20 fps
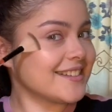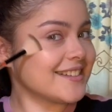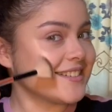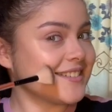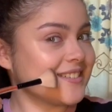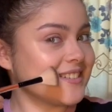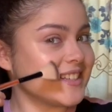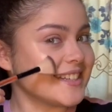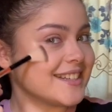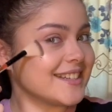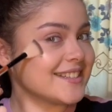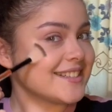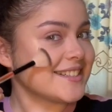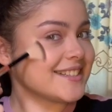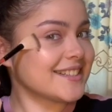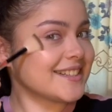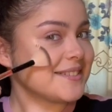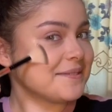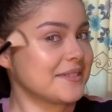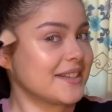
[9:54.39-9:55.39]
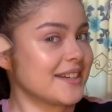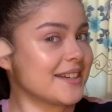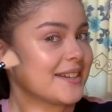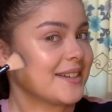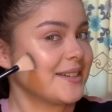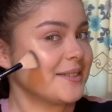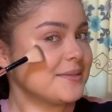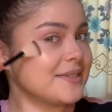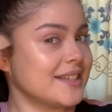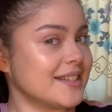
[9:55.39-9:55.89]
Oh yeah, just keep
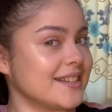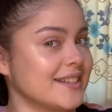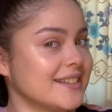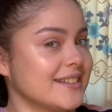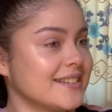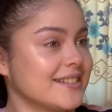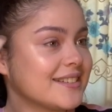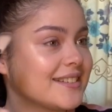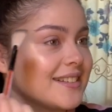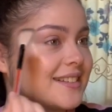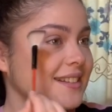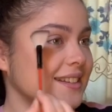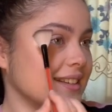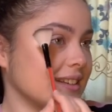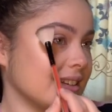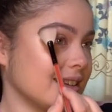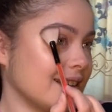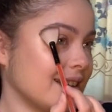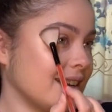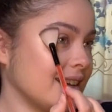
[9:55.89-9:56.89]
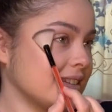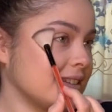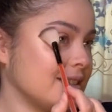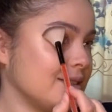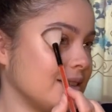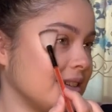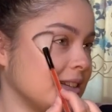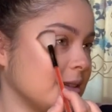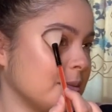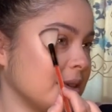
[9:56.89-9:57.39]
that coming. I like
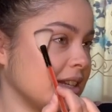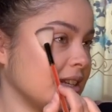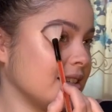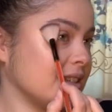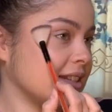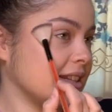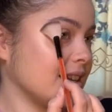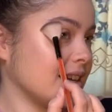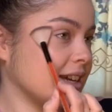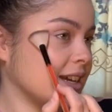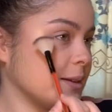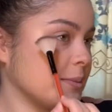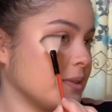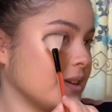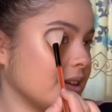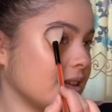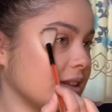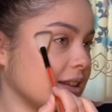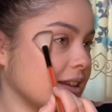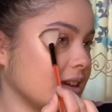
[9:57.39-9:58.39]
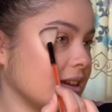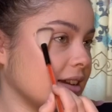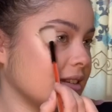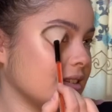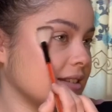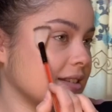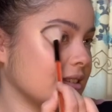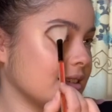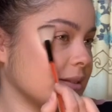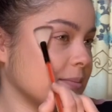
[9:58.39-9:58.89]
to do a little bit into the eyebrow there,
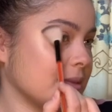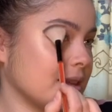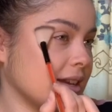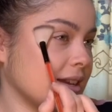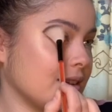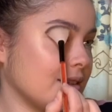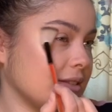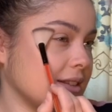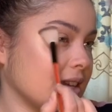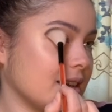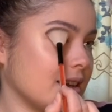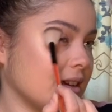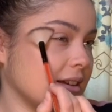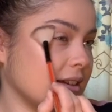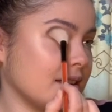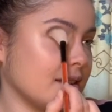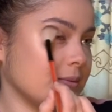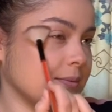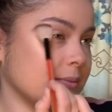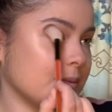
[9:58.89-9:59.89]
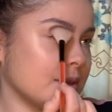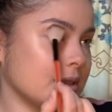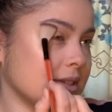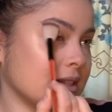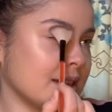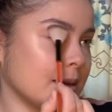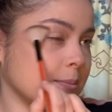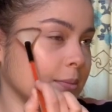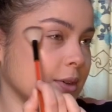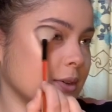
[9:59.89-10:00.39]
just up there on that, what's
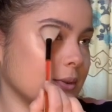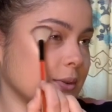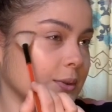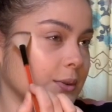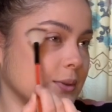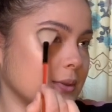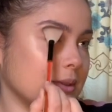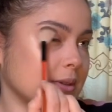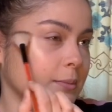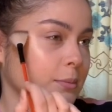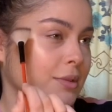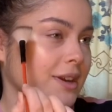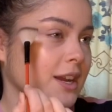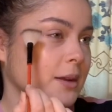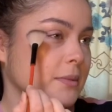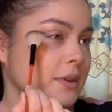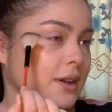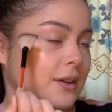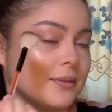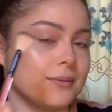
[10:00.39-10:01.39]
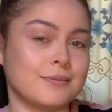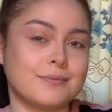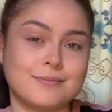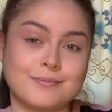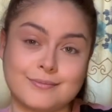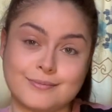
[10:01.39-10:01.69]
that bone called? The brow bone.